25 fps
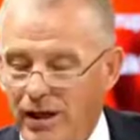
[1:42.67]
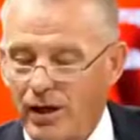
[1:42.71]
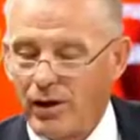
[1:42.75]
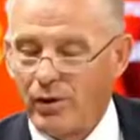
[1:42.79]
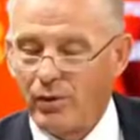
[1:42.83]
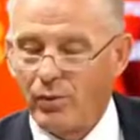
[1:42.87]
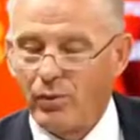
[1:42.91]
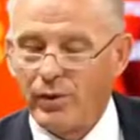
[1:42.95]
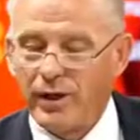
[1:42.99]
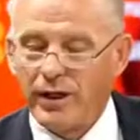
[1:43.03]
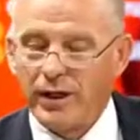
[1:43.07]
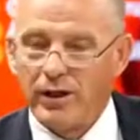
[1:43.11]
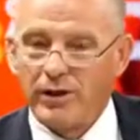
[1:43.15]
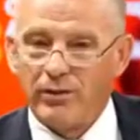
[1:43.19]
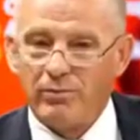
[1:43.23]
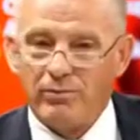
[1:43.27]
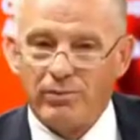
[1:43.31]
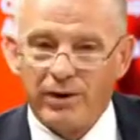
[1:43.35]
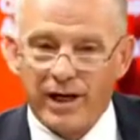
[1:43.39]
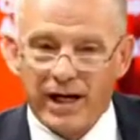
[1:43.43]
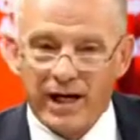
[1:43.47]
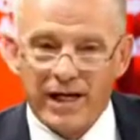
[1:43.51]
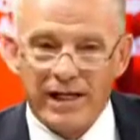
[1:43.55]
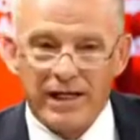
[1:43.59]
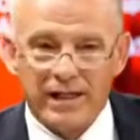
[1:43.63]
We
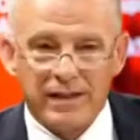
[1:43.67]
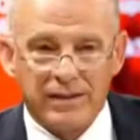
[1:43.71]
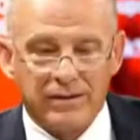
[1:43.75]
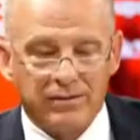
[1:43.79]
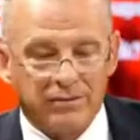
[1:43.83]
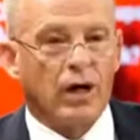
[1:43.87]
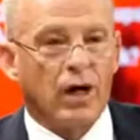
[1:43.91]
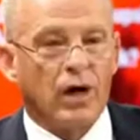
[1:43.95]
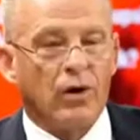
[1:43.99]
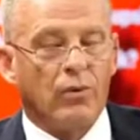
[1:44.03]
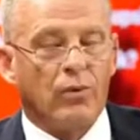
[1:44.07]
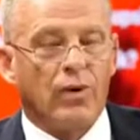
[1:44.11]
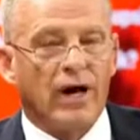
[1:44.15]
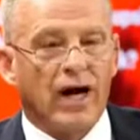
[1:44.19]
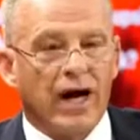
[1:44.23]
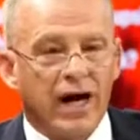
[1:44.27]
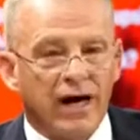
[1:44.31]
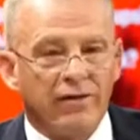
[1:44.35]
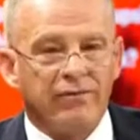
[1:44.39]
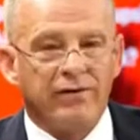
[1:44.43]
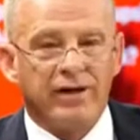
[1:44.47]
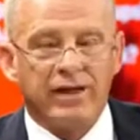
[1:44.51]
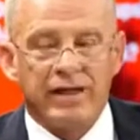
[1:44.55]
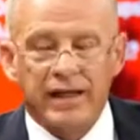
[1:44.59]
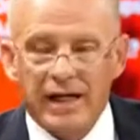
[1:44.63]
complained. We
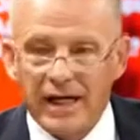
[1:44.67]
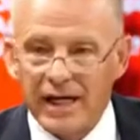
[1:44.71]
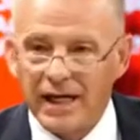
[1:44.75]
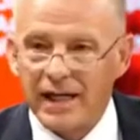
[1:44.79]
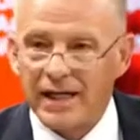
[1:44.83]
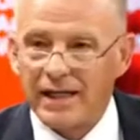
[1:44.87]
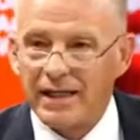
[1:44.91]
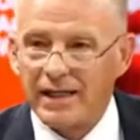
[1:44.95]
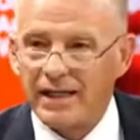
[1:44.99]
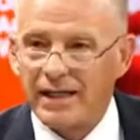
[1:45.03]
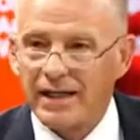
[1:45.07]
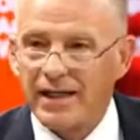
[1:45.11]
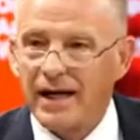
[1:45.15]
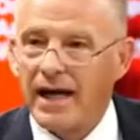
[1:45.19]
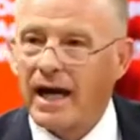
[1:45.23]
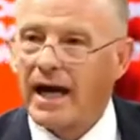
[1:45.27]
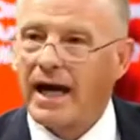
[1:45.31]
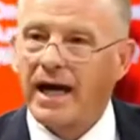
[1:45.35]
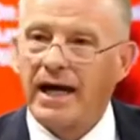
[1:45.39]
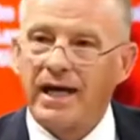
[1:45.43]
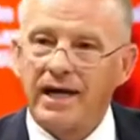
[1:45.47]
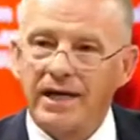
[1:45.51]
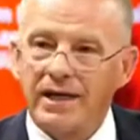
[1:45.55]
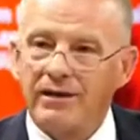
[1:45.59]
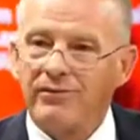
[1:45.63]
haven't had
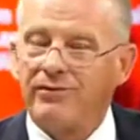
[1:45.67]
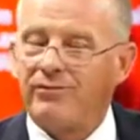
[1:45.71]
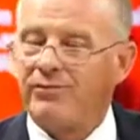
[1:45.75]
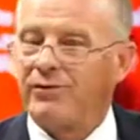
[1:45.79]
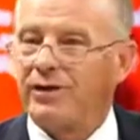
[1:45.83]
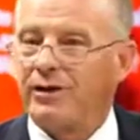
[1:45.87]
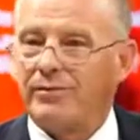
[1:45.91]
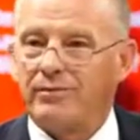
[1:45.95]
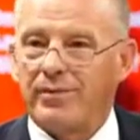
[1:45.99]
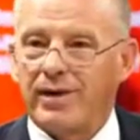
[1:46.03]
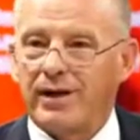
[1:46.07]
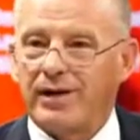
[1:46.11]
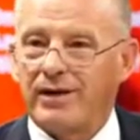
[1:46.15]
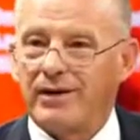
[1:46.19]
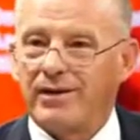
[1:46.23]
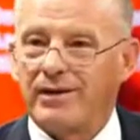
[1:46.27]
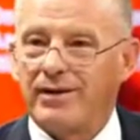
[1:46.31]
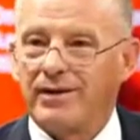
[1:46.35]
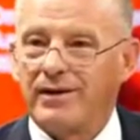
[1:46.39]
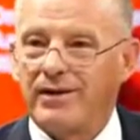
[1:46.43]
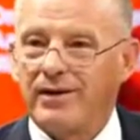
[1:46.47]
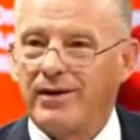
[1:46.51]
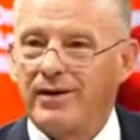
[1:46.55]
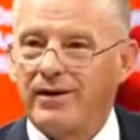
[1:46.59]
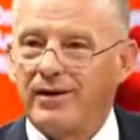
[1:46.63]
any feedback
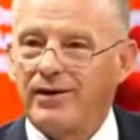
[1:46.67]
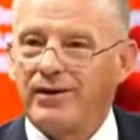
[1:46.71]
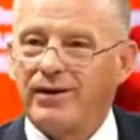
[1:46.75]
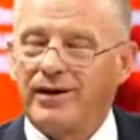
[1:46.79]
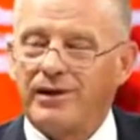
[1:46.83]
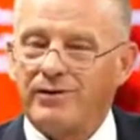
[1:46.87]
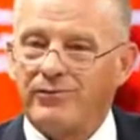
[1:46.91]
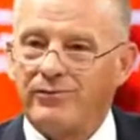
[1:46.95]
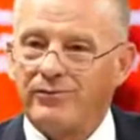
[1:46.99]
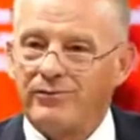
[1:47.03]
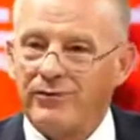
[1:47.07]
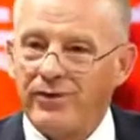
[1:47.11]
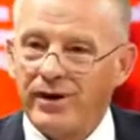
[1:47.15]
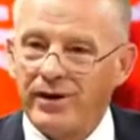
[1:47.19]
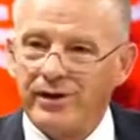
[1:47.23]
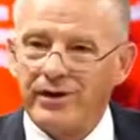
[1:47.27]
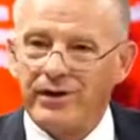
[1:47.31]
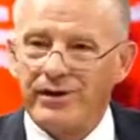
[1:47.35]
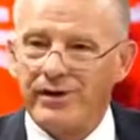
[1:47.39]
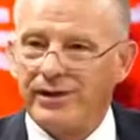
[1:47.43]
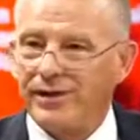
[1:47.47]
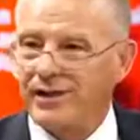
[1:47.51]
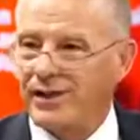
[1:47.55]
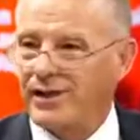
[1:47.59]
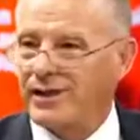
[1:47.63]
on this very
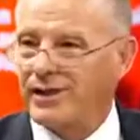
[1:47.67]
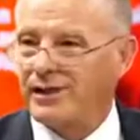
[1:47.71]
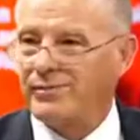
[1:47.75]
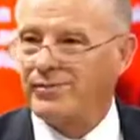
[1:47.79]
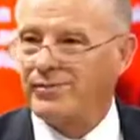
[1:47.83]
serious